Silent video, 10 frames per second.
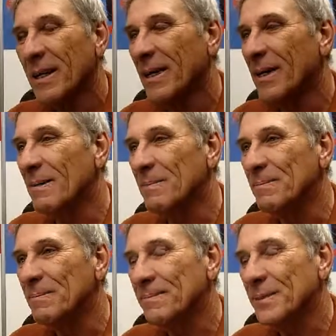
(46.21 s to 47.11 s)
um,
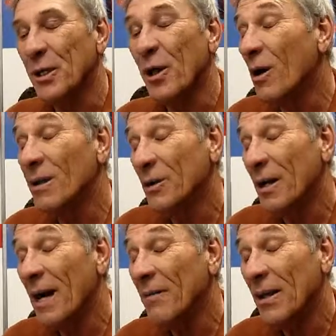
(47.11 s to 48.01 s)
you all,
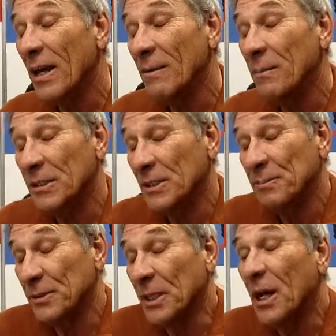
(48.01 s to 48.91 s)
you have to have to